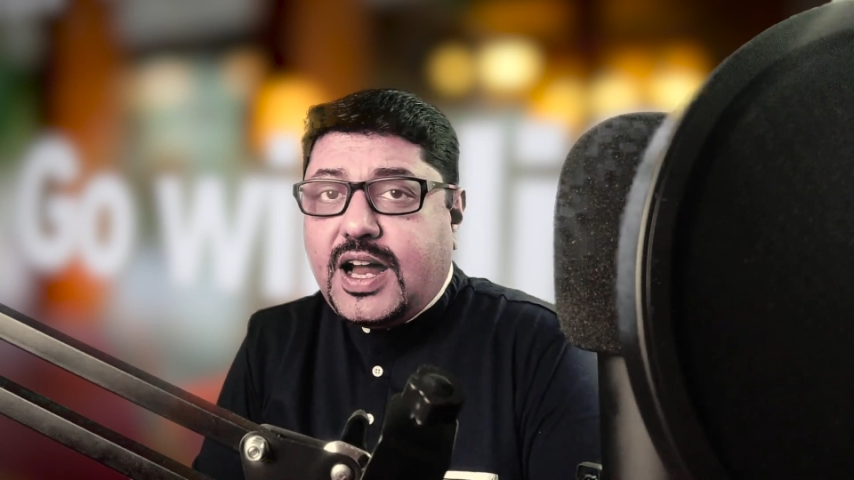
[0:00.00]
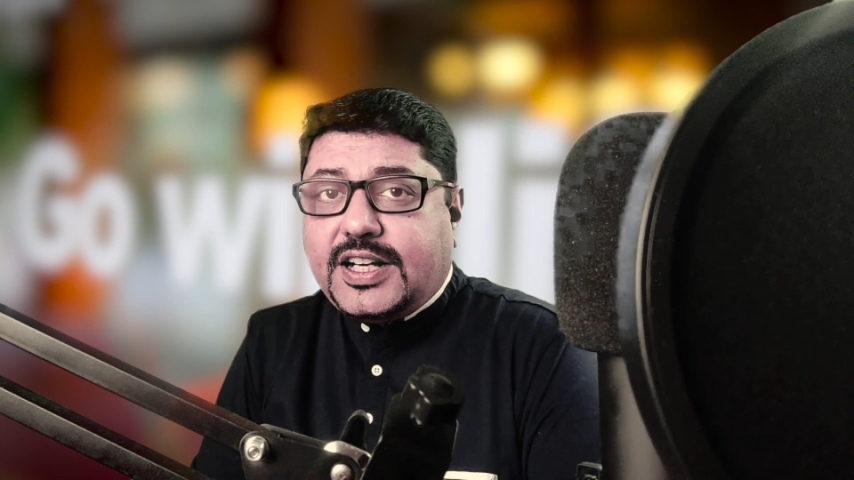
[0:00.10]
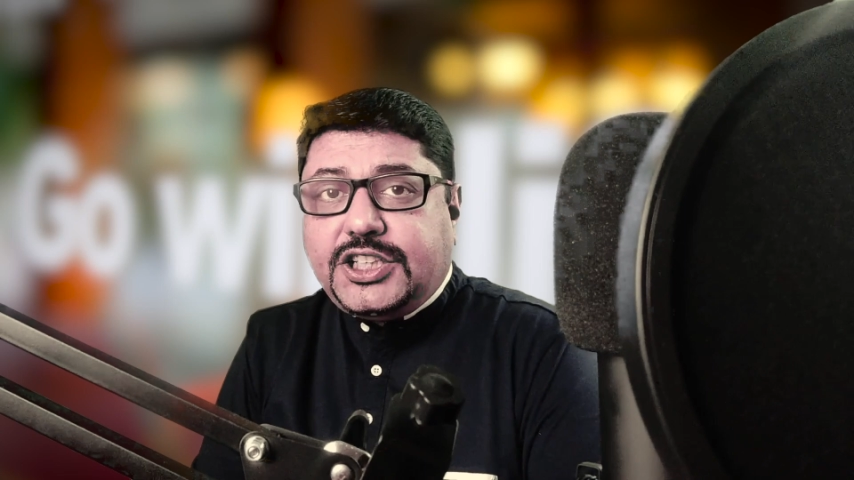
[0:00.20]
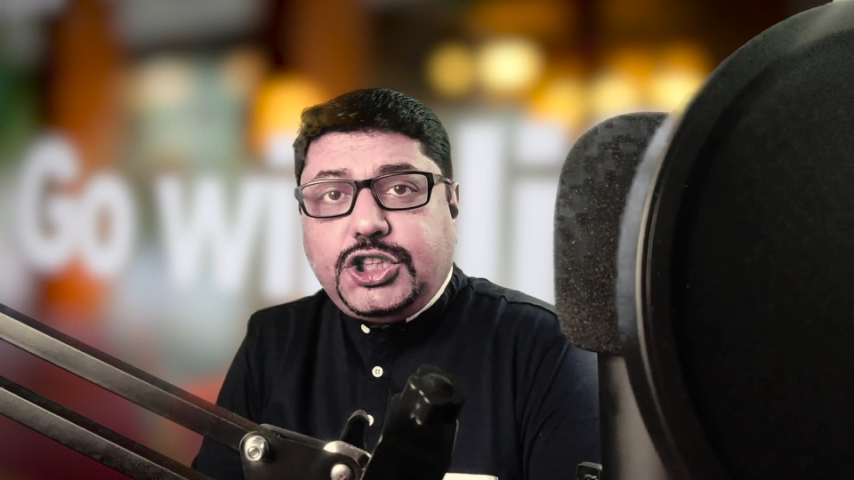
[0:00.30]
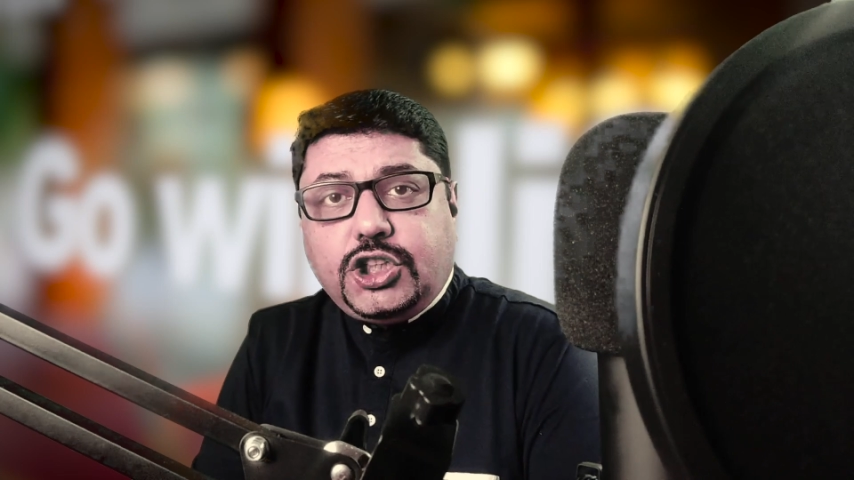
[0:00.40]

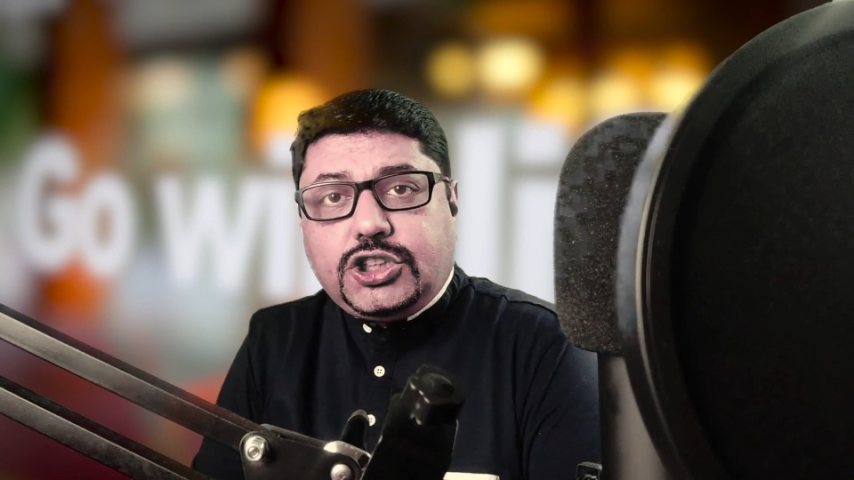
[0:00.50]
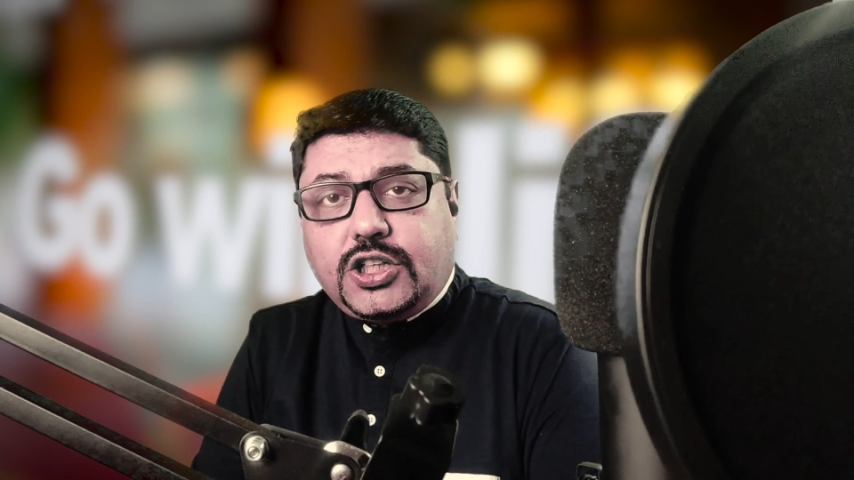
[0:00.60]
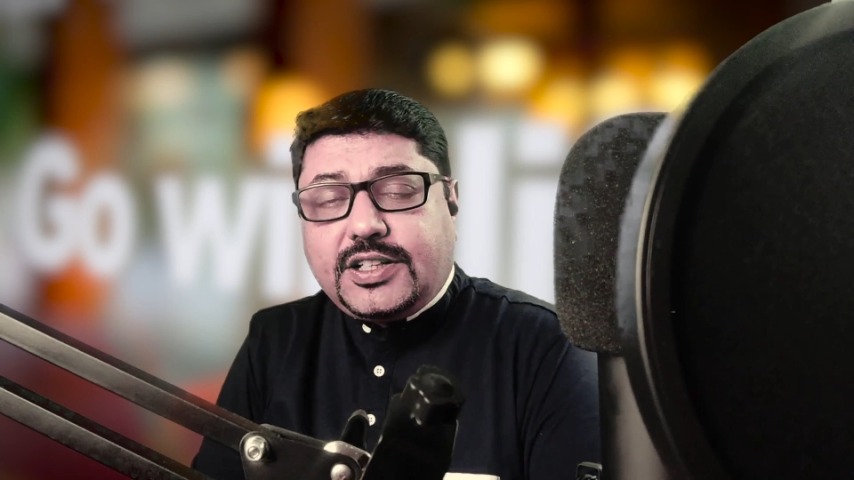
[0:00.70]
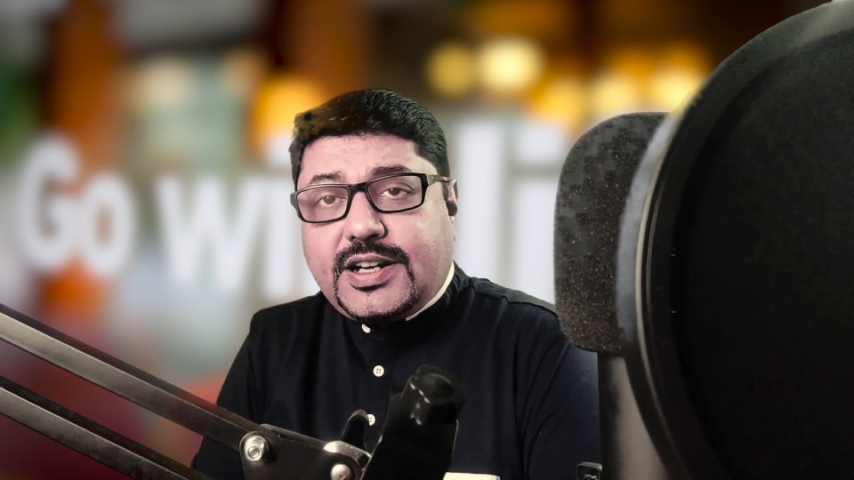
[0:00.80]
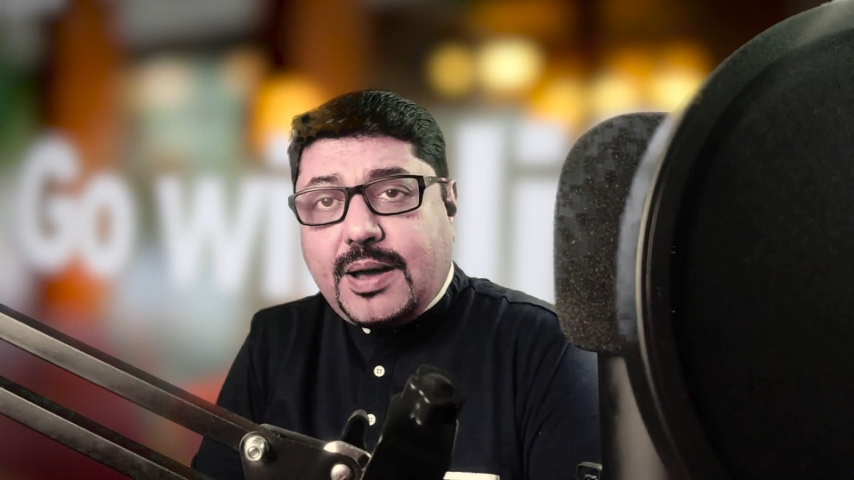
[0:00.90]
at a sure
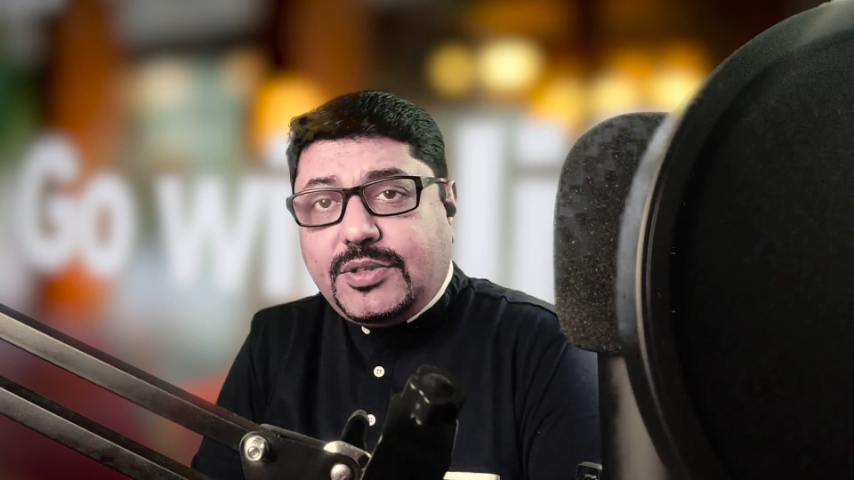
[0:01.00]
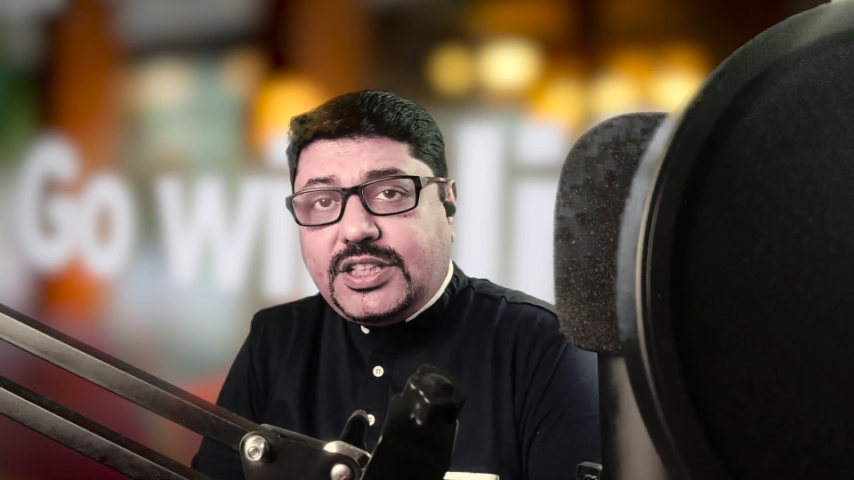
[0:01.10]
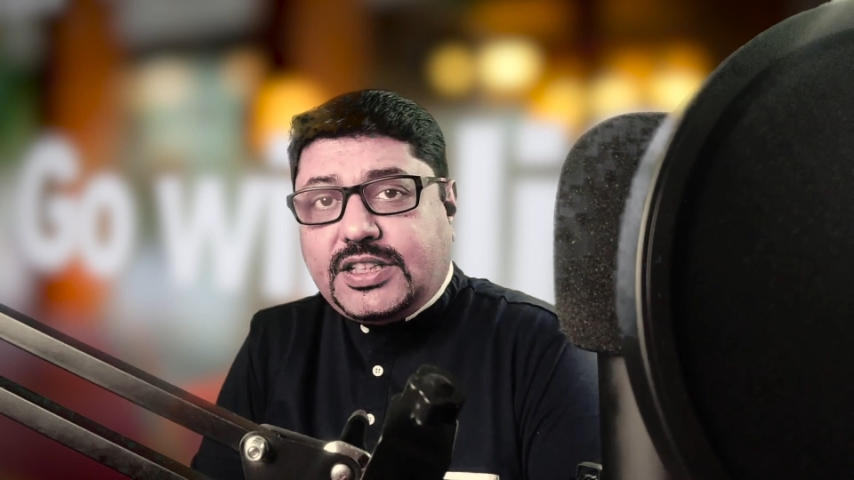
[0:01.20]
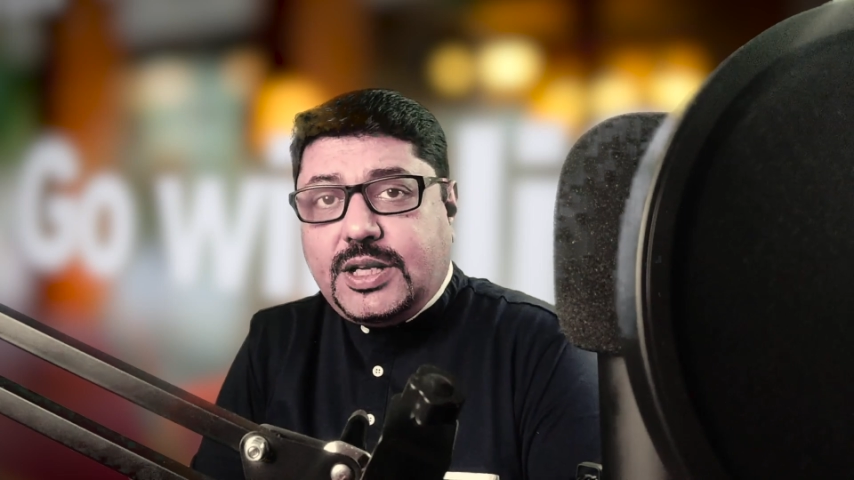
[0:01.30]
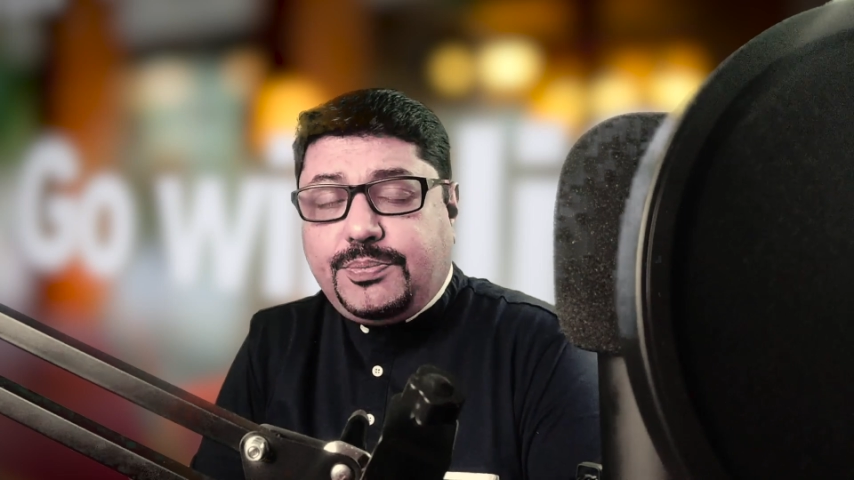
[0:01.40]
shot
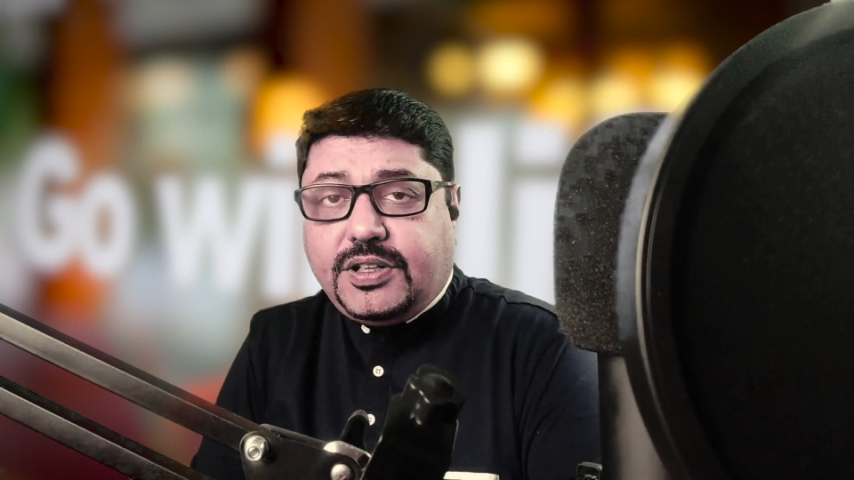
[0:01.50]
grammatically